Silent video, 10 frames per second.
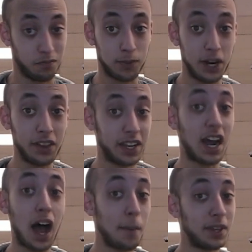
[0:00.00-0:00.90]
really
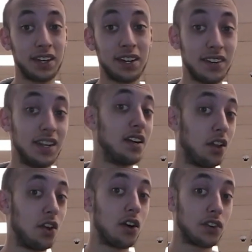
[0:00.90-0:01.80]
commonly seen
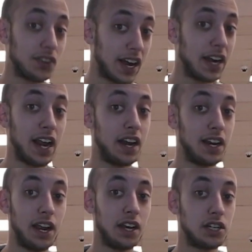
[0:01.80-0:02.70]
alongside
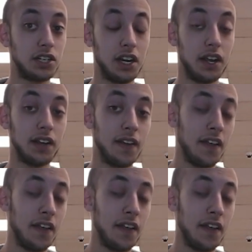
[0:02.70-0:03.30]
ADHD.